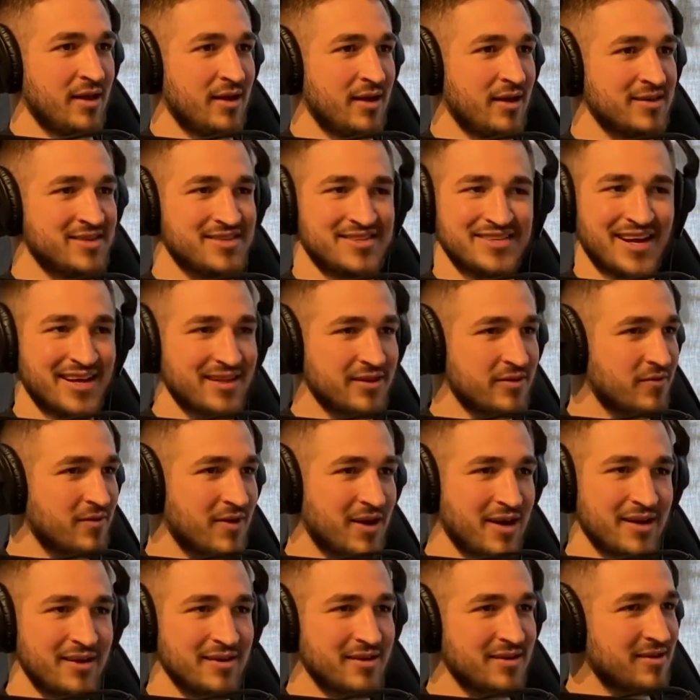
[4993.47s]
It's not the
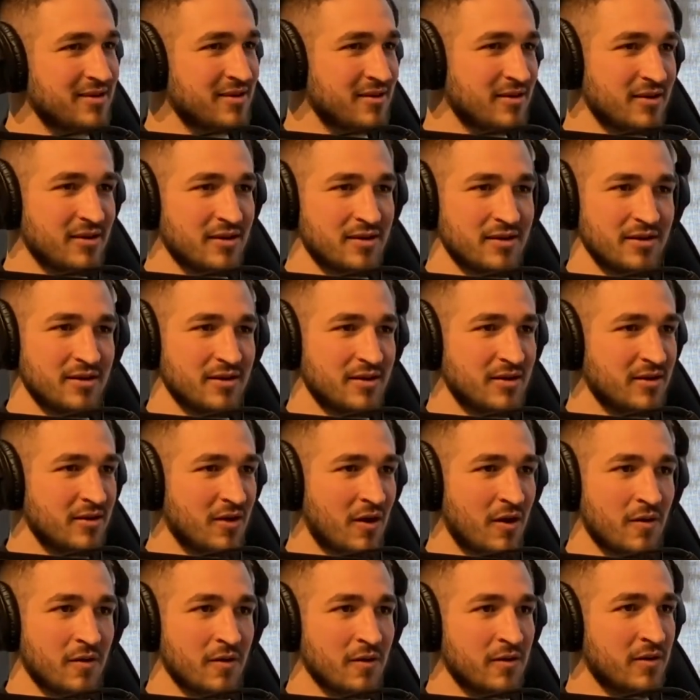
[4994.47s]
right,
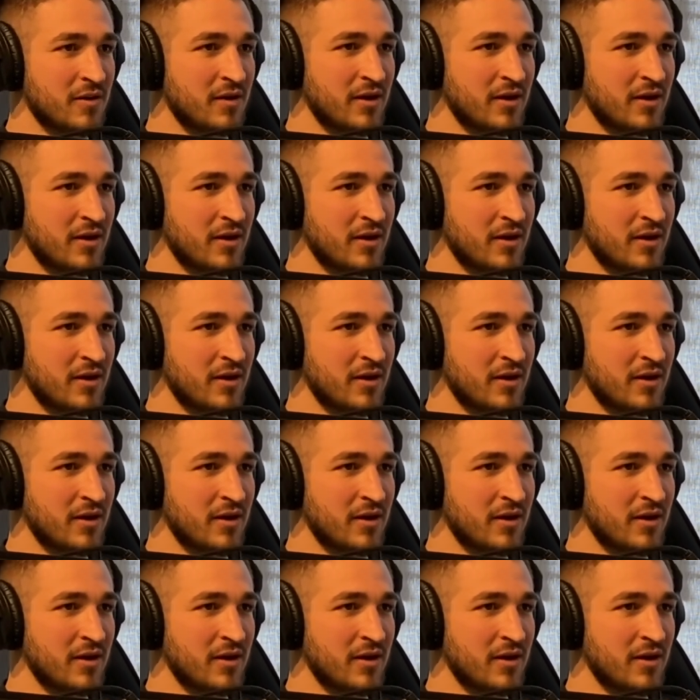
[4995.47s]
no.